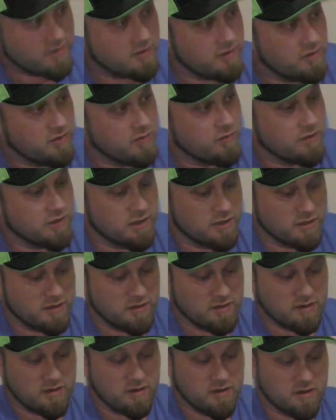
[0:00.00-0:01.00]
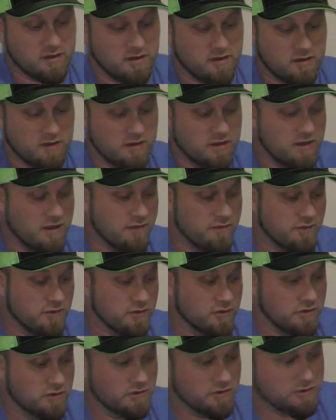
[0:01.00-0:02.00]
You can have your
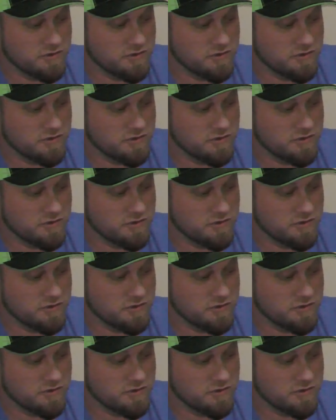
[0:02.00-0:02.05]
little